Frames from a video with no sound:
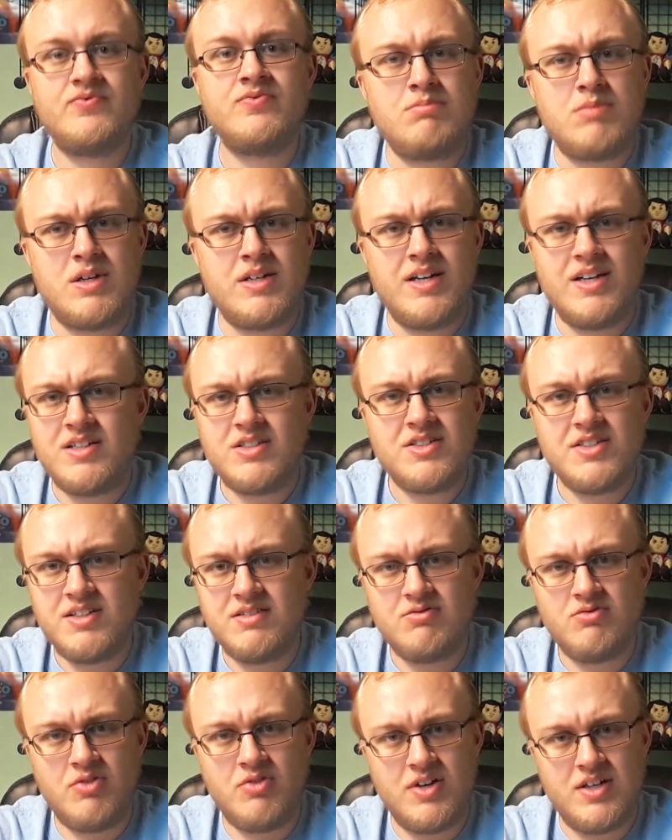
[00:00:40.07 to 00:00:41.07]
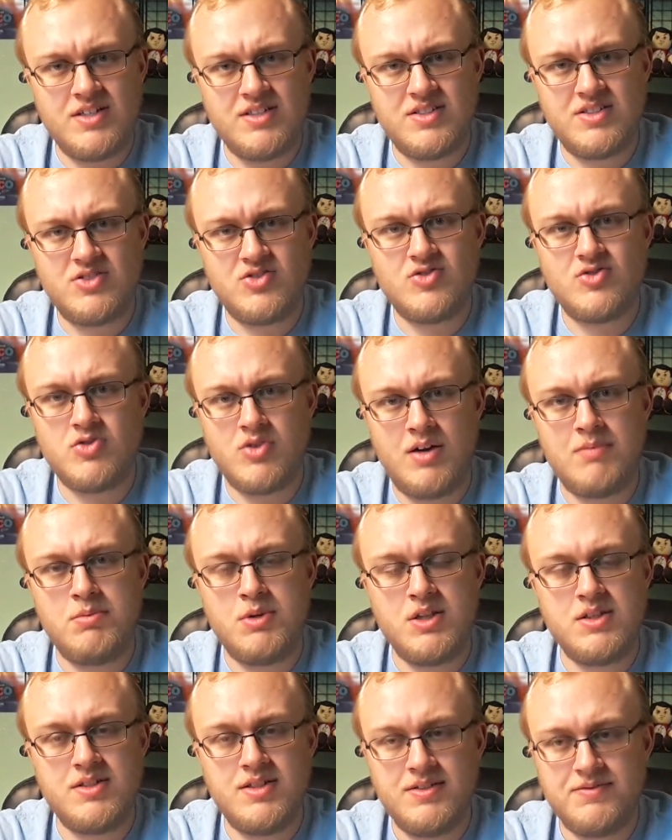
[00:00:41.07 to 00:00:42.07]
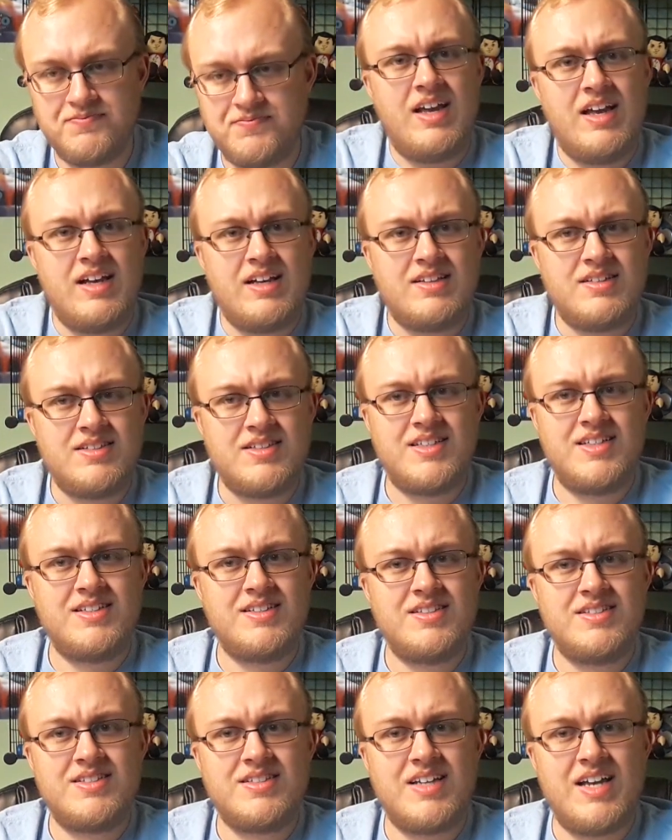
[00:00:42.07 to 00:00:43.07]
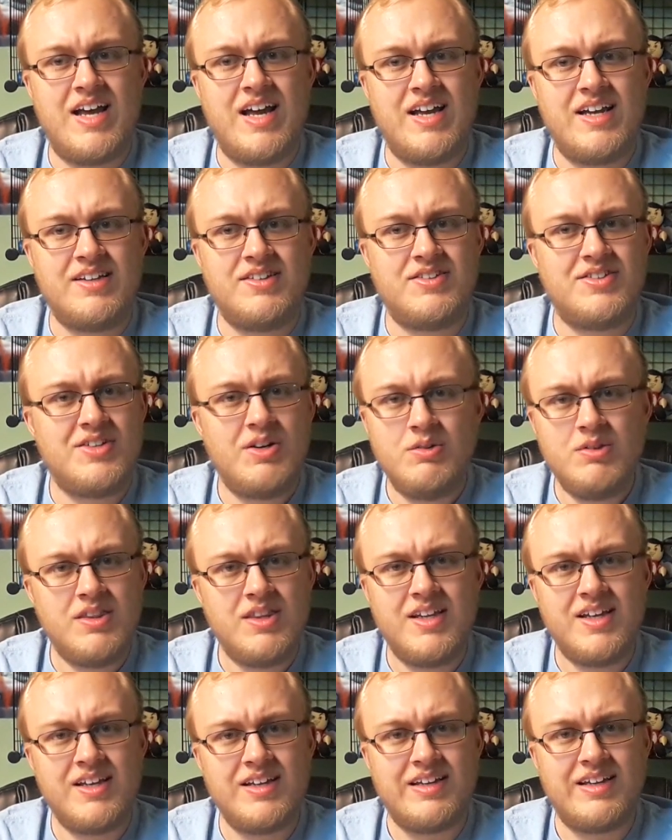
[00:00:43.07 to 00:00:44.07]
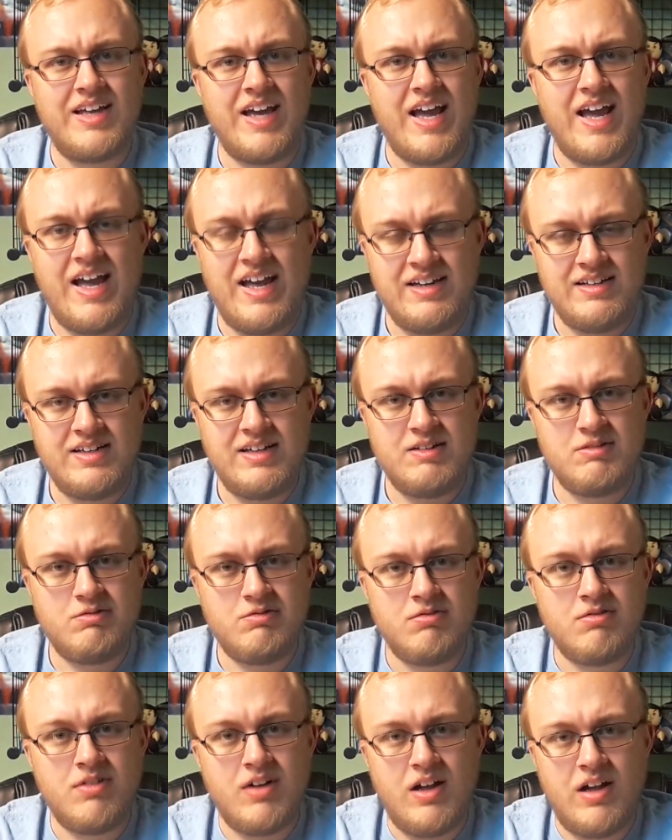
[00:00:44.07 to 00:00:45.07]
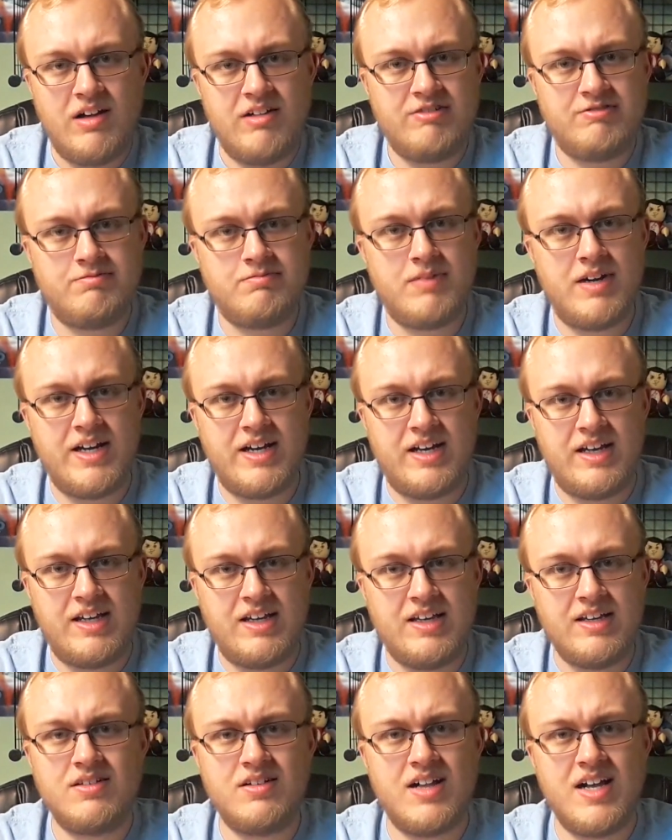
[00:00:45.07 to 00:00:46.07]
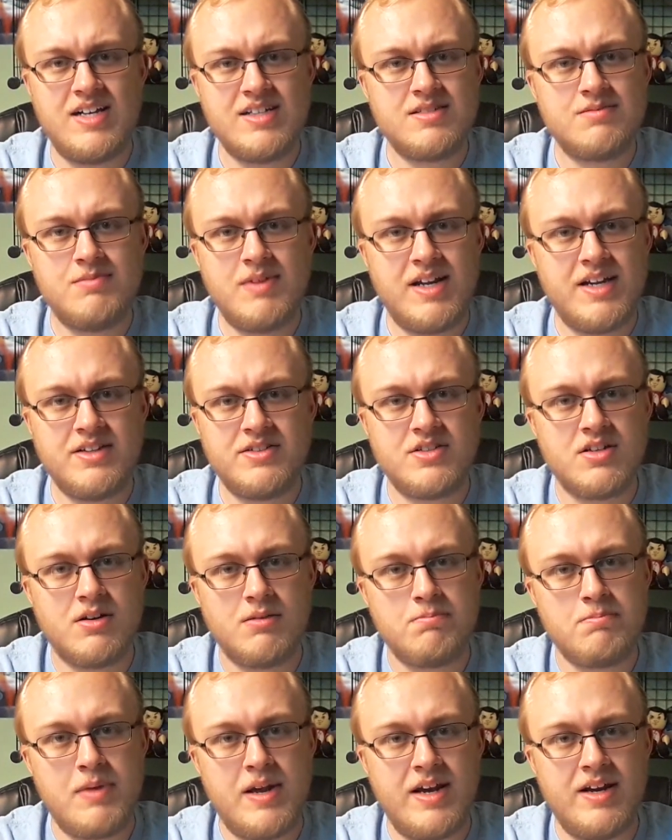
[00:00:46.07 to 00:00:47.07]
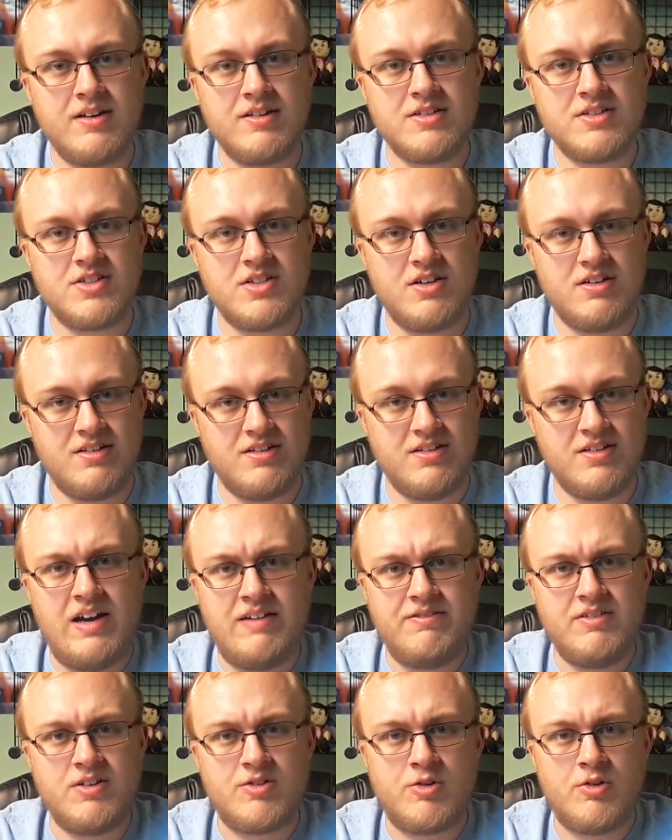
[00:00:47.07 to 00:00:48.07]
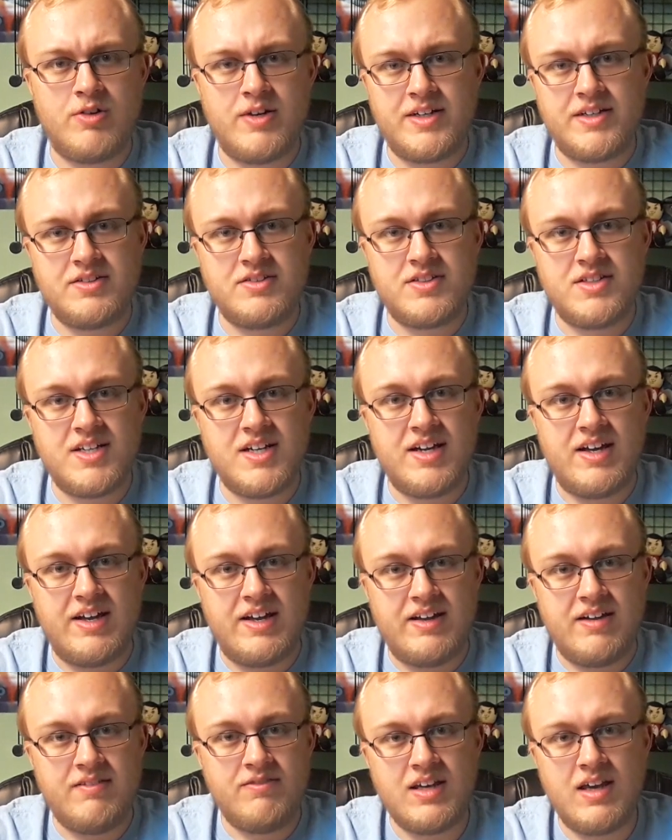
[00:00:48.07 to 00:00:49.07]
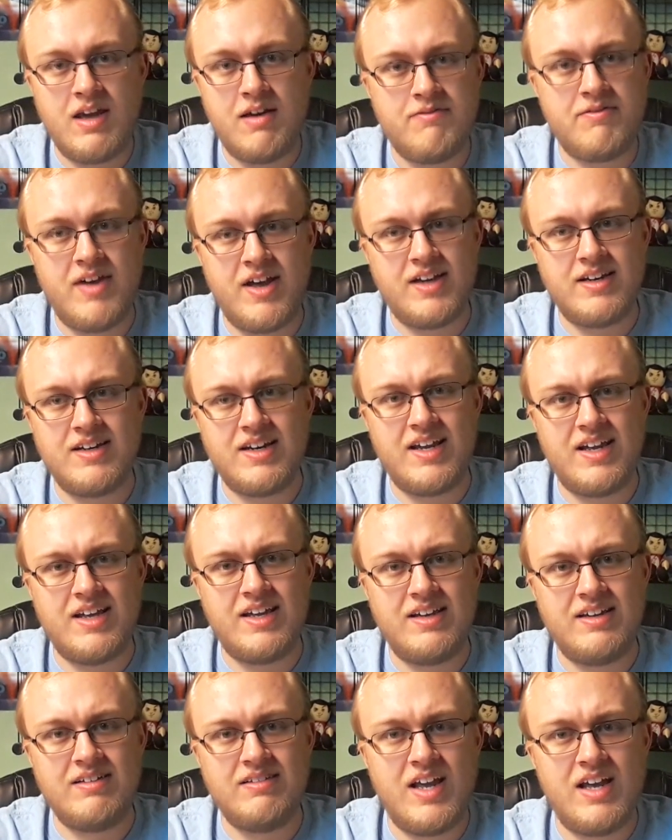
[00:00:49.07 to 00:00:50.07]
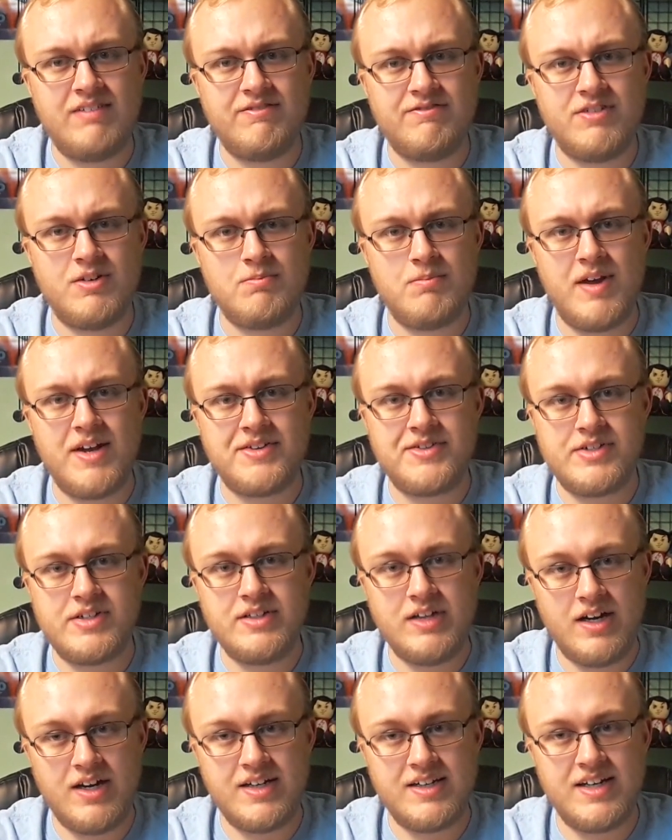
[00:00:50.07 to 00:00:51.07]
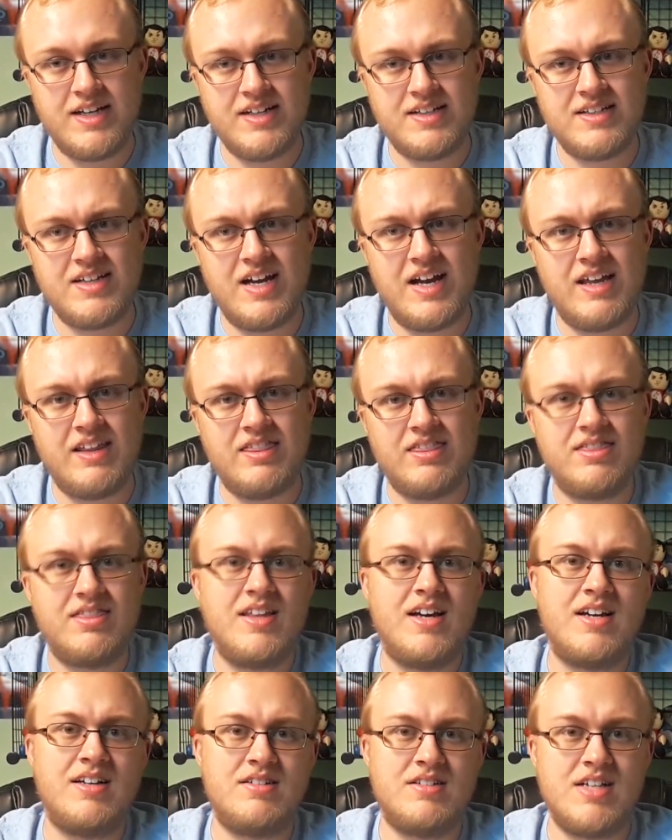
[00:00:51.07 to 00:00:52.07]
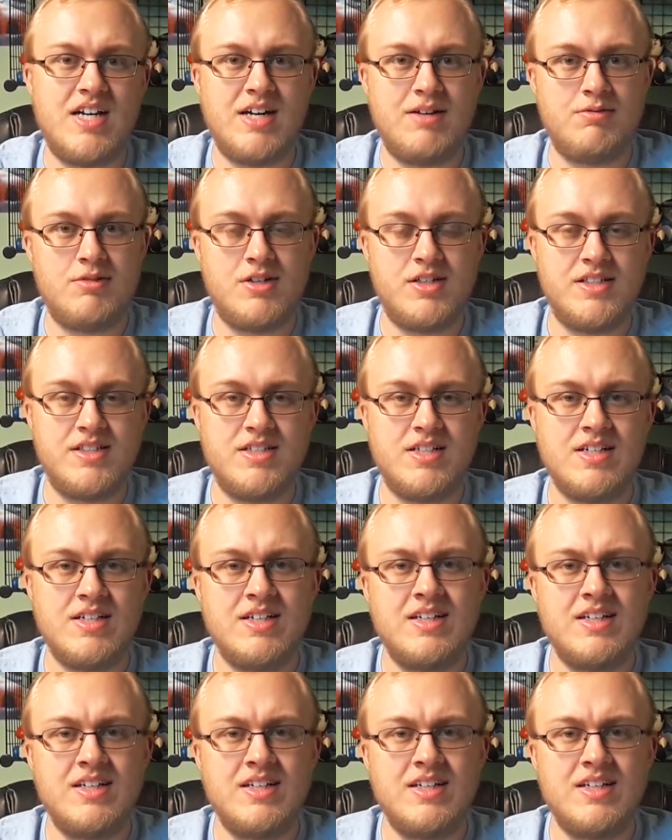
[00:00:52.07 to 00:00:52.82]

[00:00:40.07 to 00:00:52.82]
production was troubled. And since I don't think any of my classmates or peers are ever going to give any information on it, I thought I would.